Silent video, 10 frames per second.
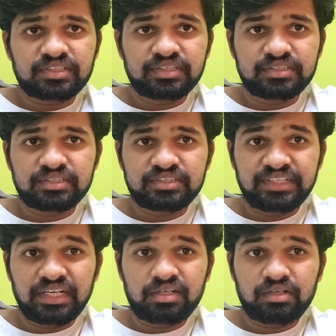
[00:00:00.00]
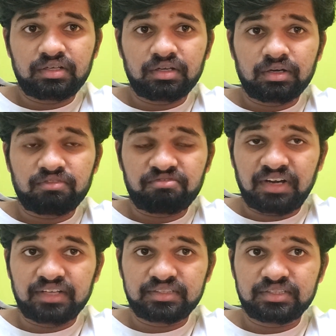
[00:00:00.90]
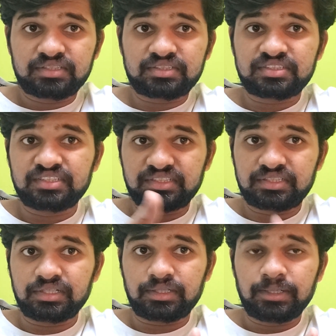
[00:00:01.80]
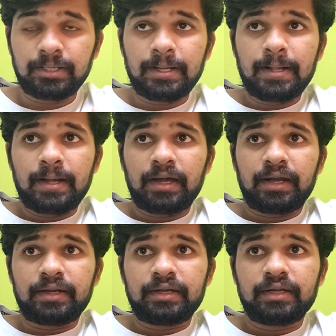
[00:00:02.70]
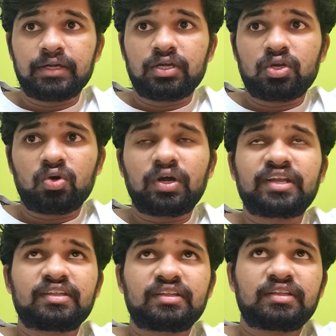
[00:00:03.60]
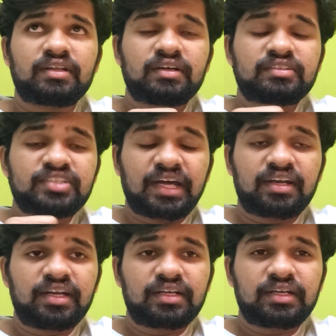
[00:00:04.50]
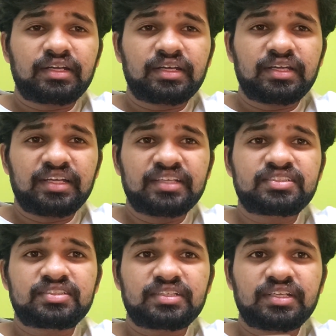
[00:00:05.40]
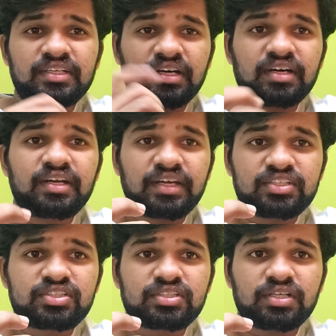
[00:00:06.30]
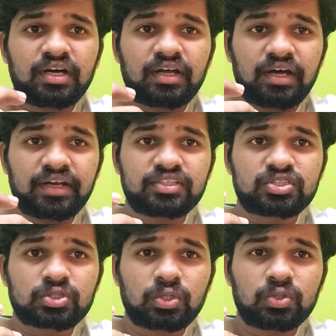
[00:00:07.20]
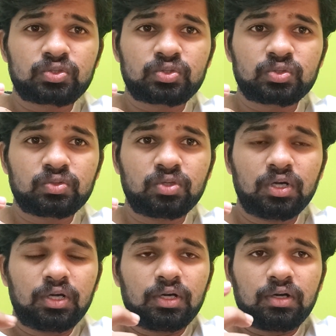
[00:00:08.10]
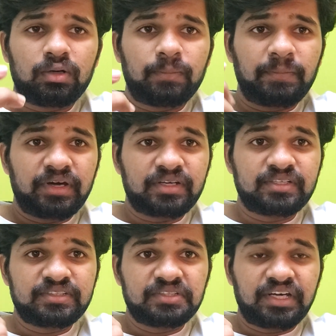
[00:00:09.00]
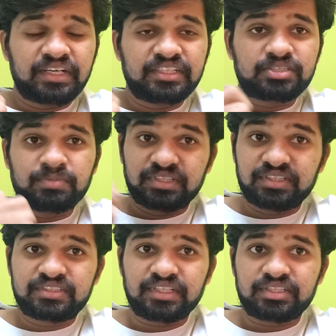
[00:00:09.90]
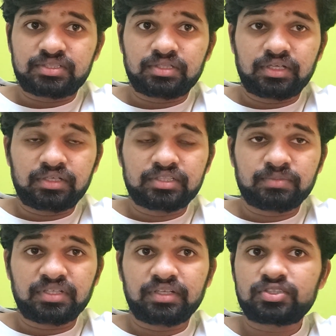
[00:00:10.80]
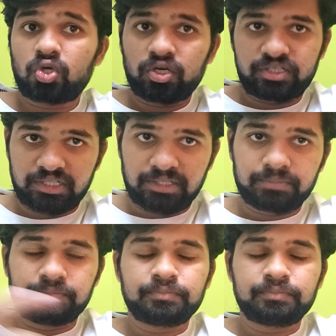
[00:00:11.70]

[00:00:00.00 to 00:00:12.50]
his dead father's sister, and Charlotte in her age is close to Ernie's mother's age. Ernie's mother is Audrey.